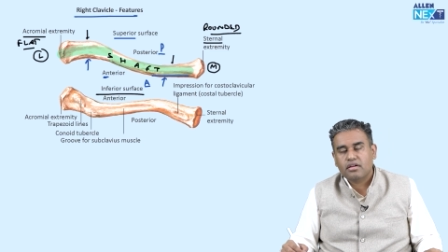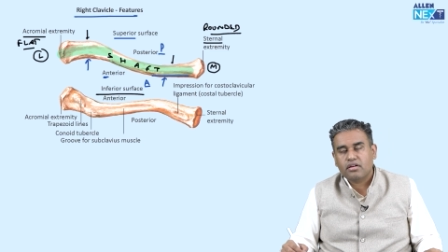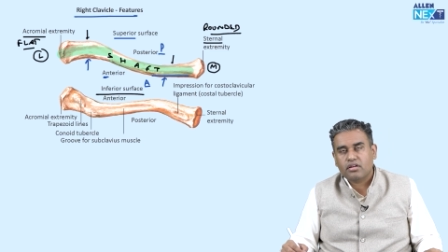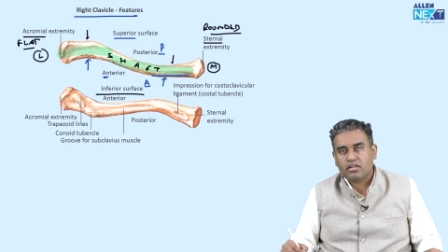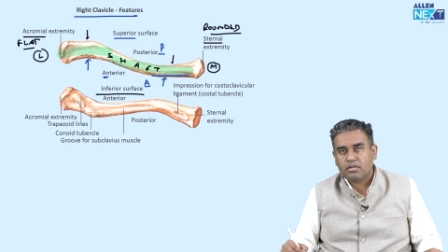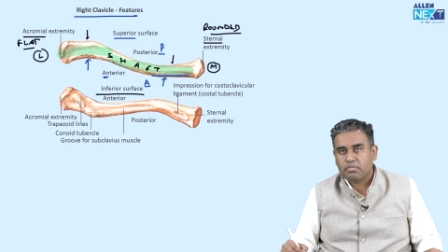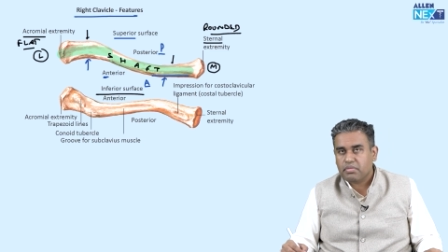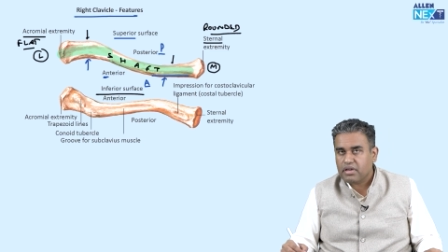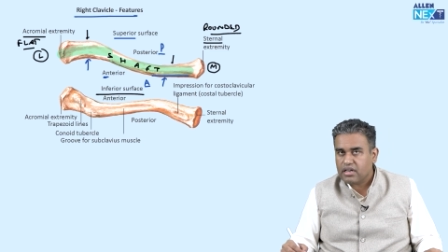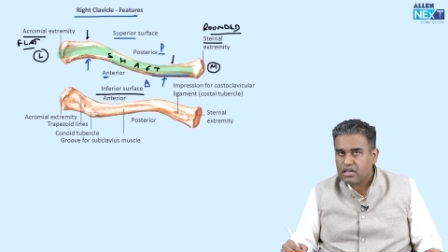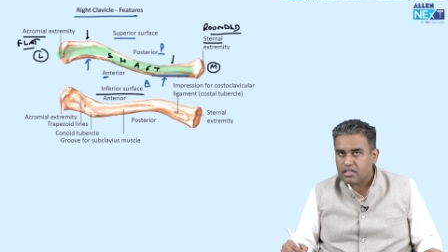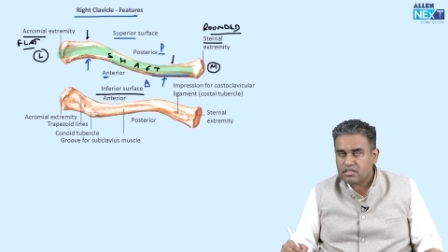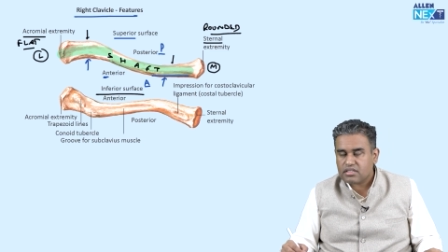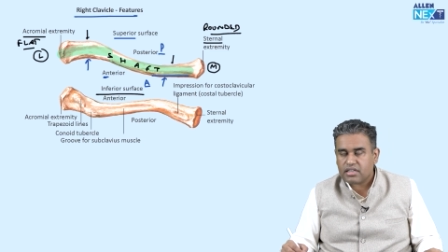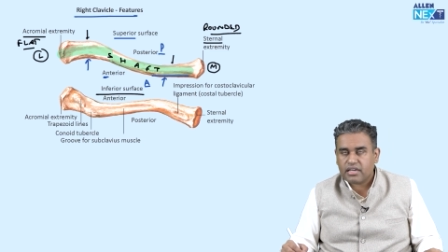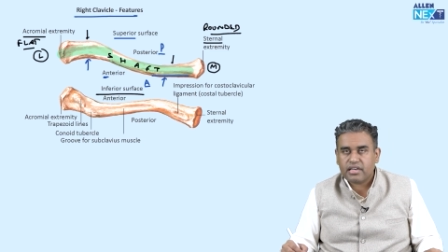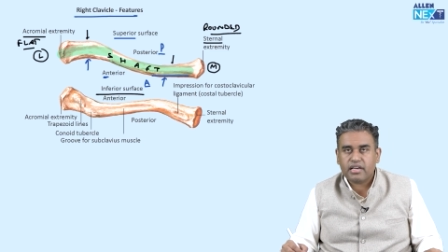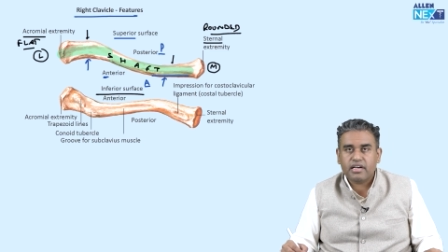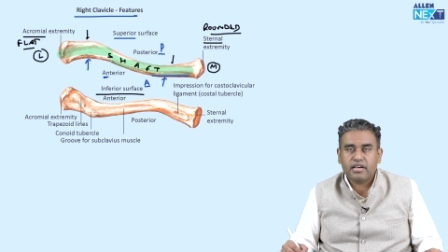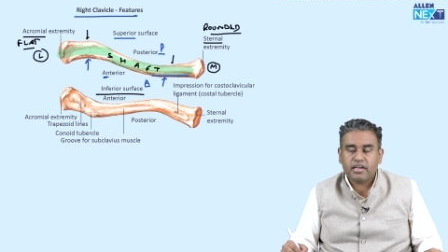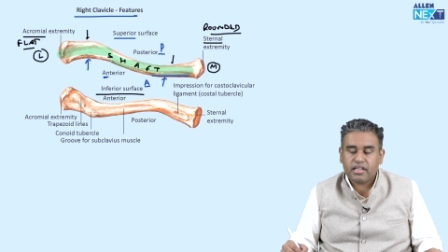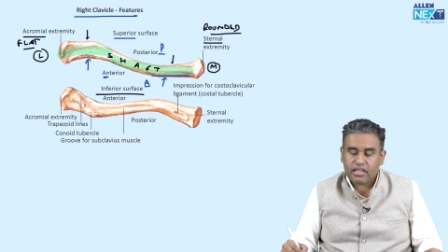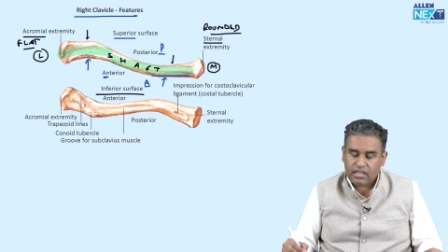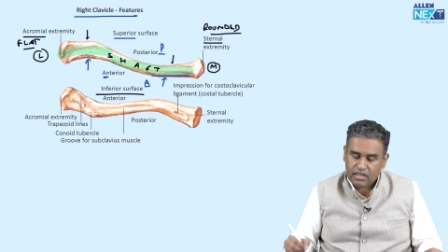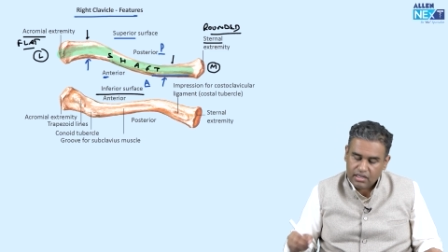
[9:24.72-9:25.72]
on the medial side
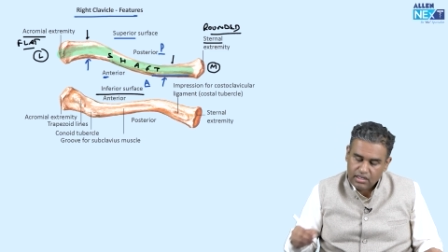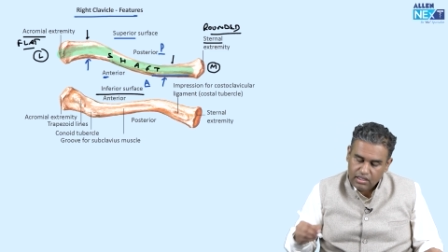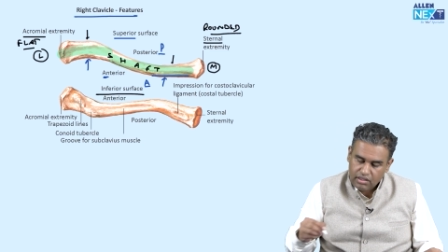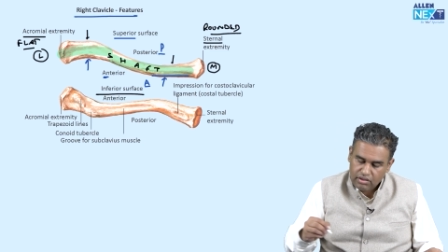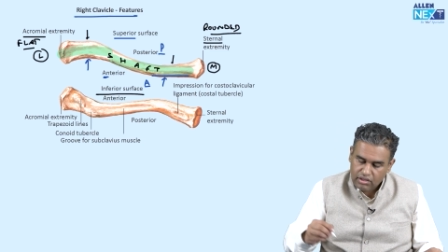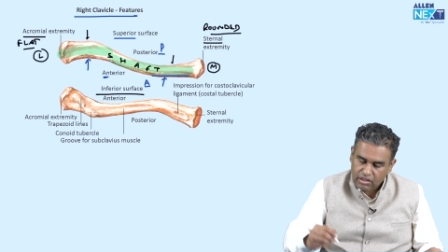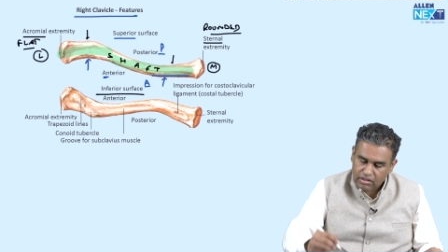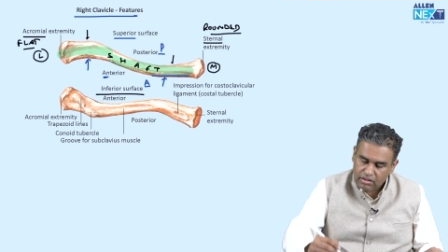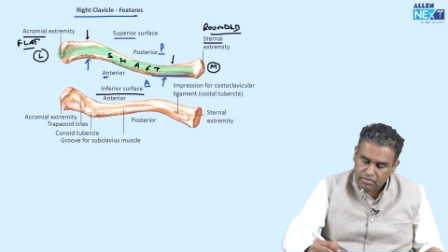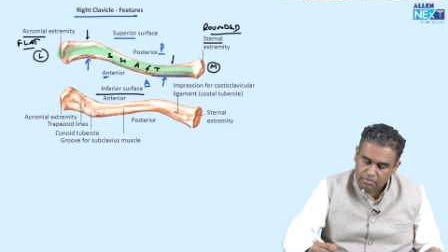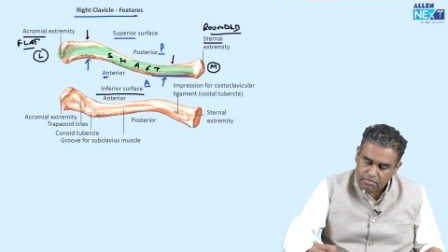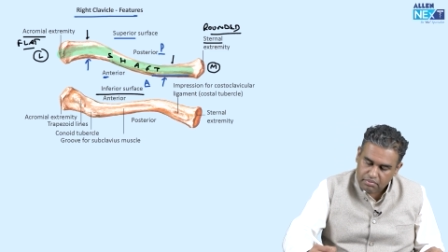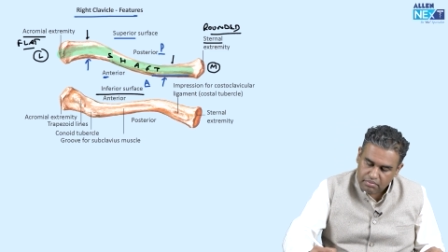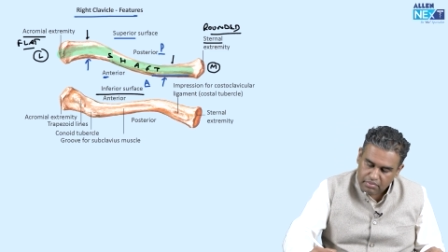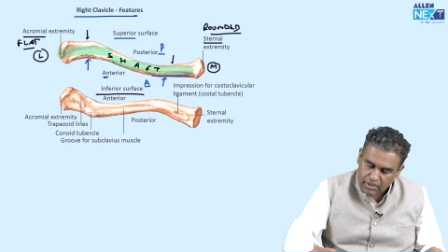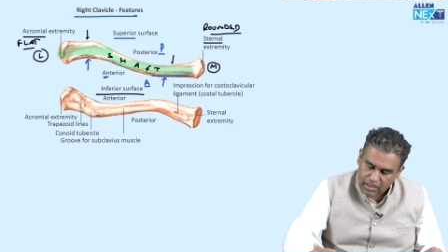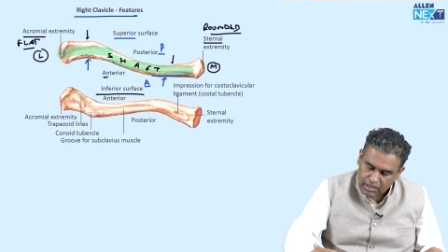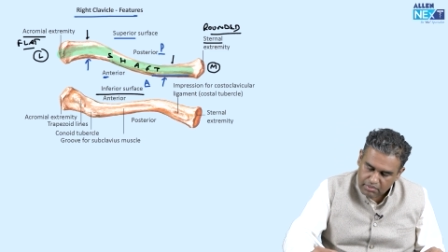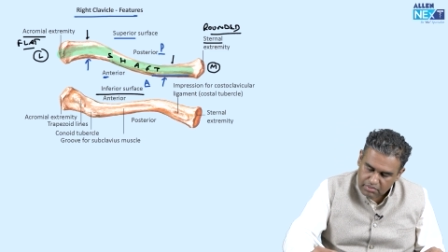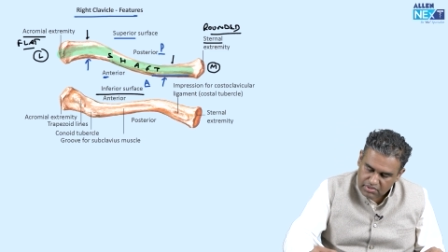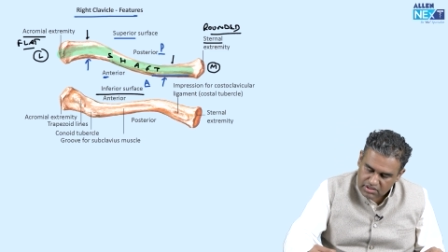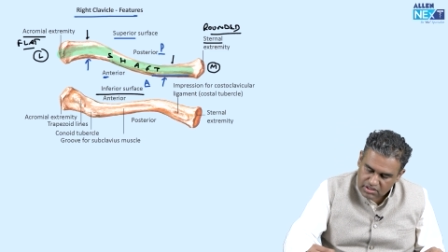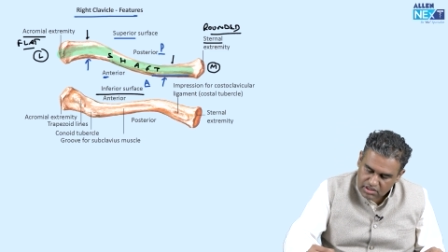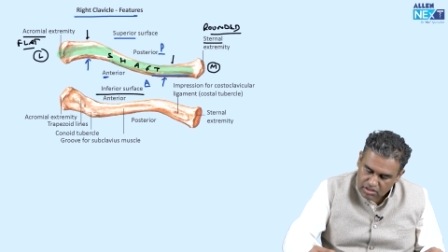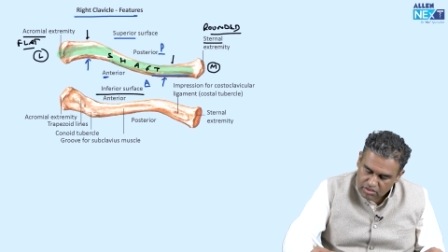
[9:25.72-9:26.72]
anteriorly, you have the
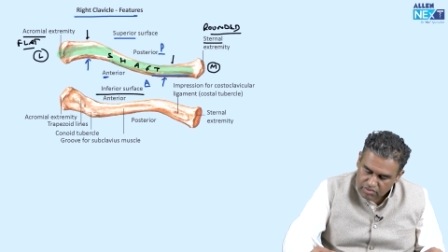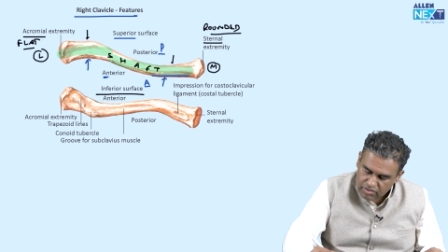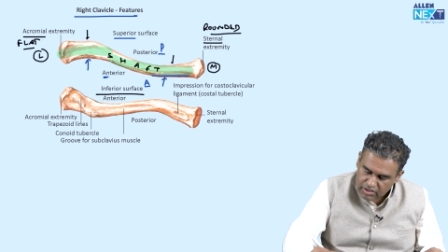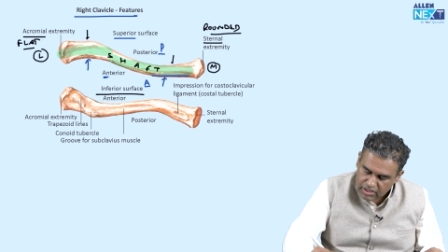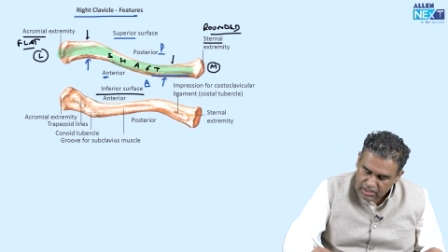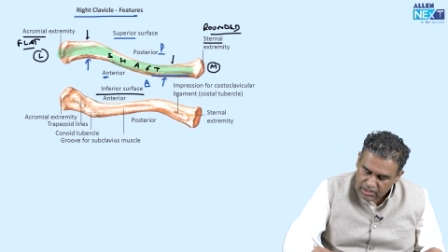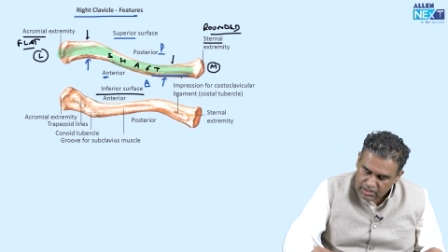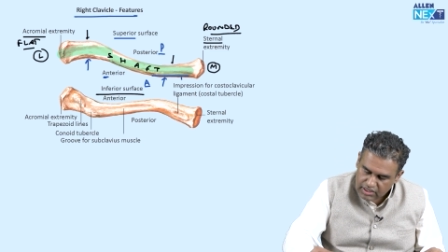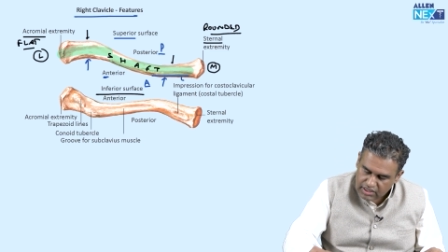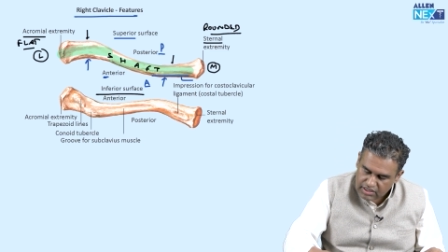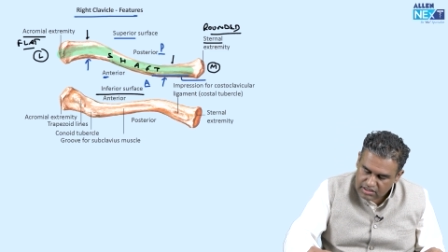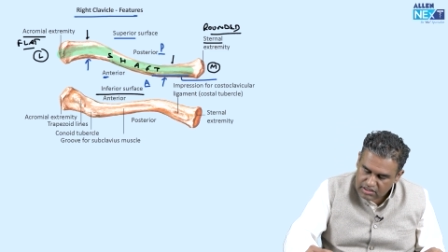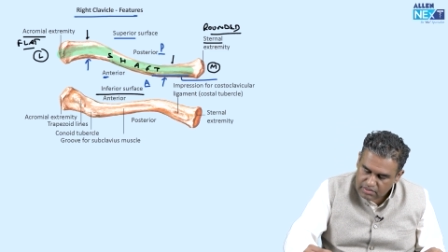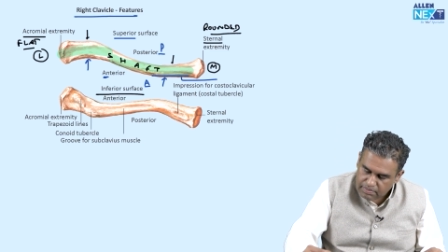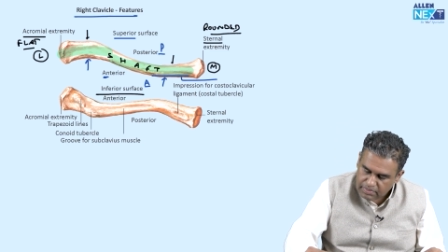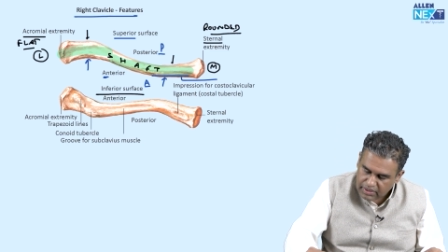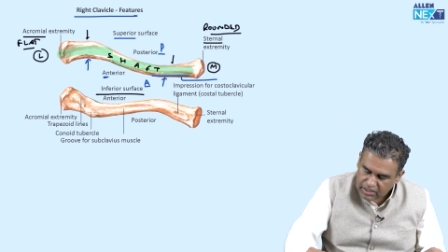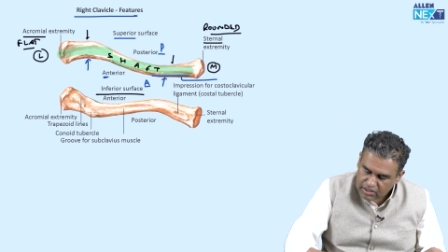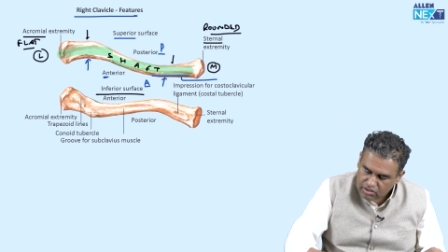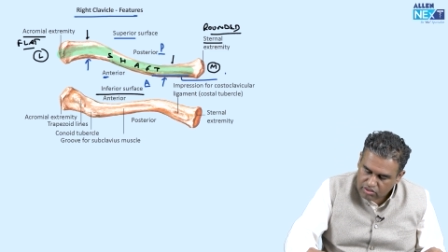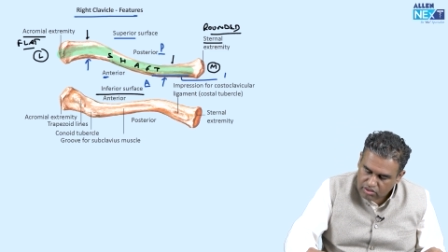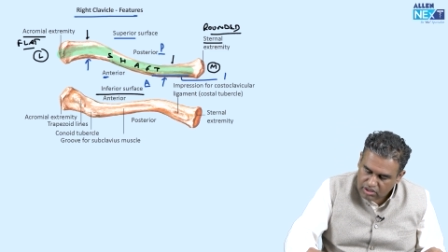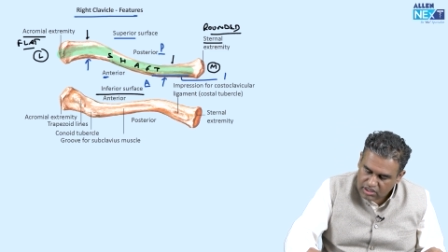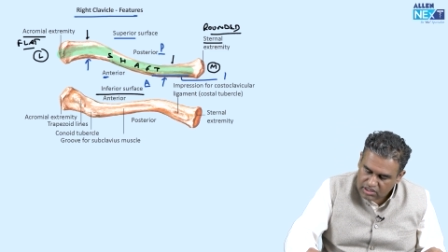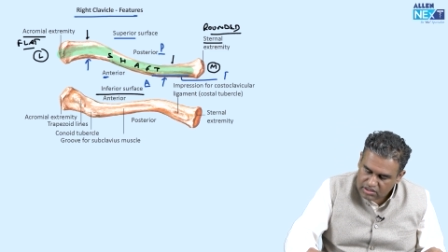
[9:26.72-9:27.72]
main muscle over here, that is the
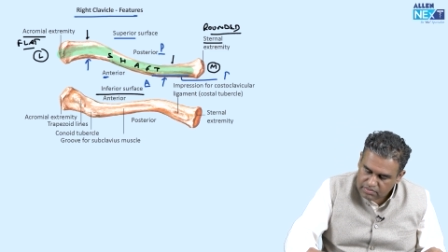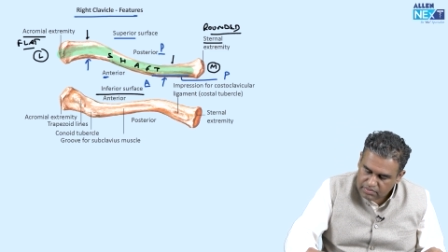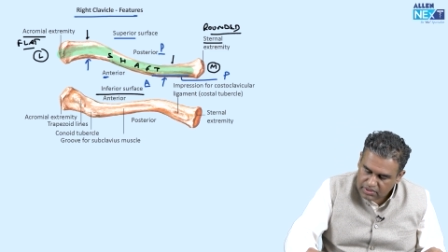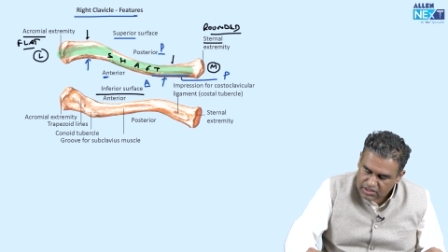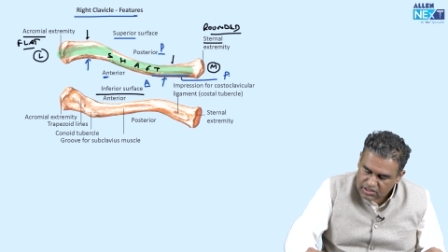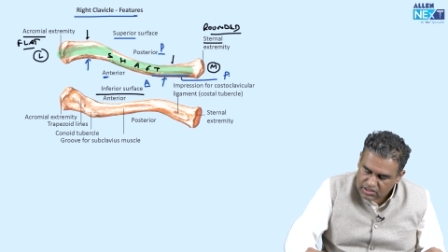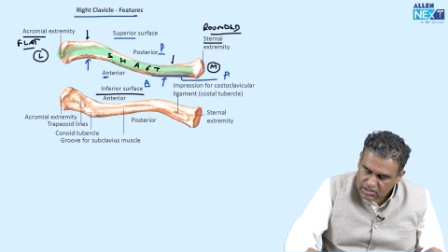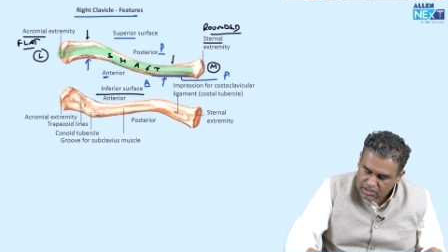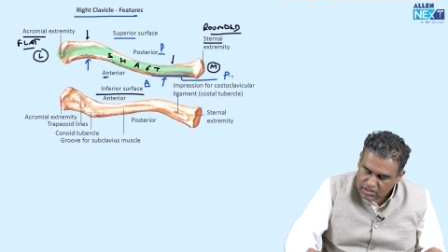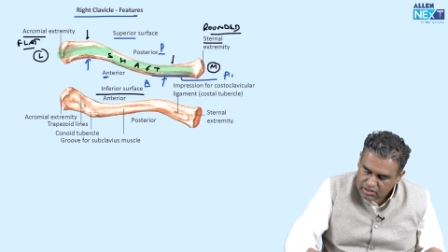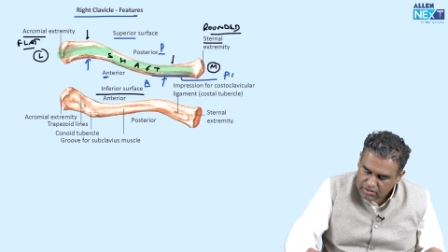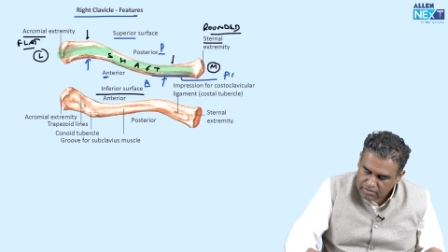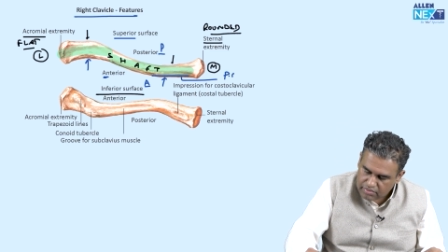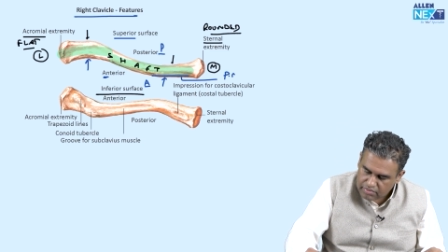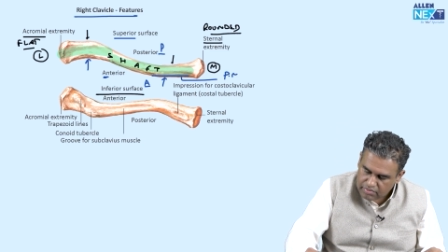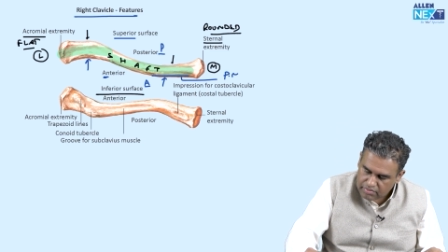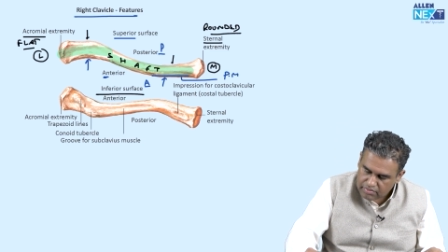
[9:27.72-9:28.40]
pectoralis major.